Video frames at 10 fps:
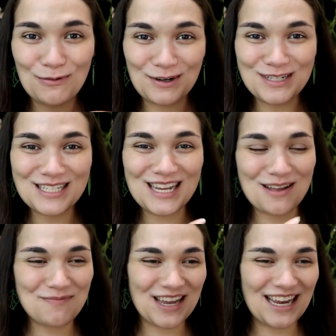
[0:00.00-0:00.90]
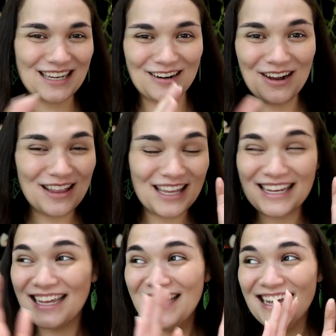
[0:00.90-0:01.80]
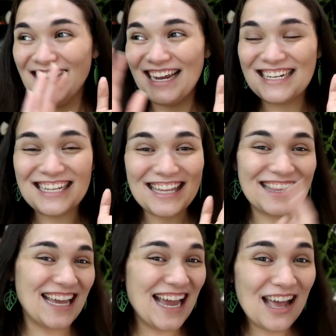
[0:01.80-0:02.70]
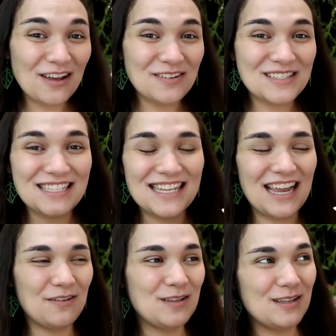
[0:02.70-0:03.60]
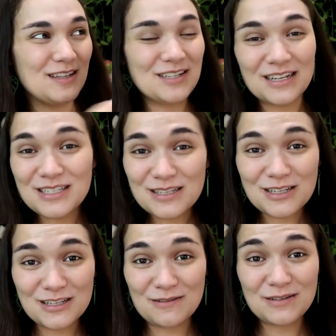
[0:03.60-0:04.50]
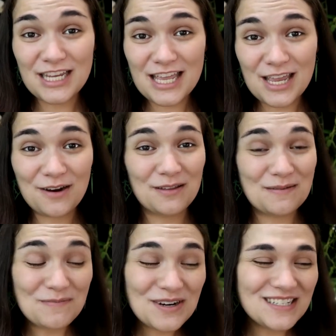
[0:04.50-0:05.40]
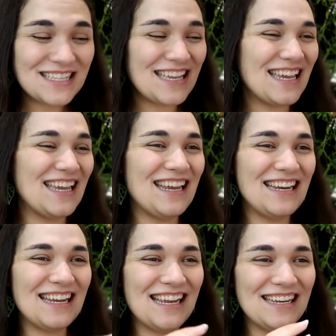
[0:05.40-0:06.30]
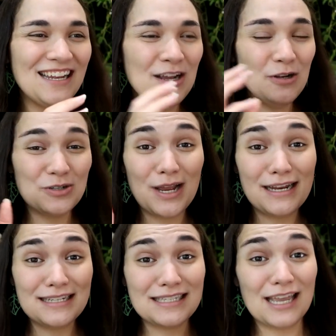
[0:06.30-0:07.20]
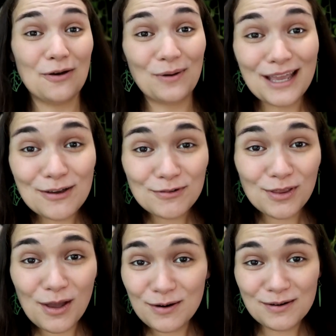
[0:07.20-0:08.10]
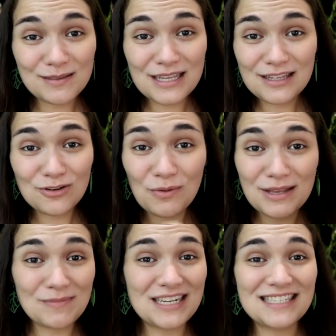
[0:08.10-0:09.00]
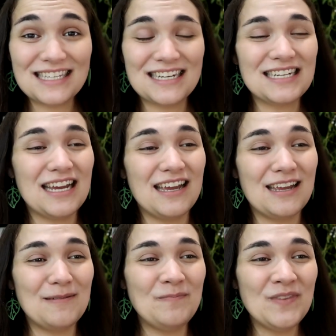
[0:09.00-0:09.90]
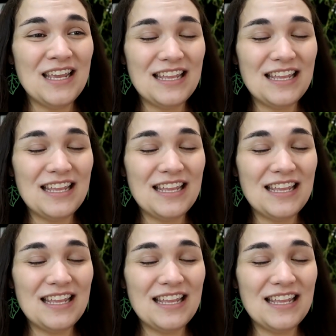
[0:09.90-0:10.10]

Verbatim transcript: first come back and like had to clean the house and have to adjust to taking care of the birds again and trying to stay awake for longer than 20 minutes at a time.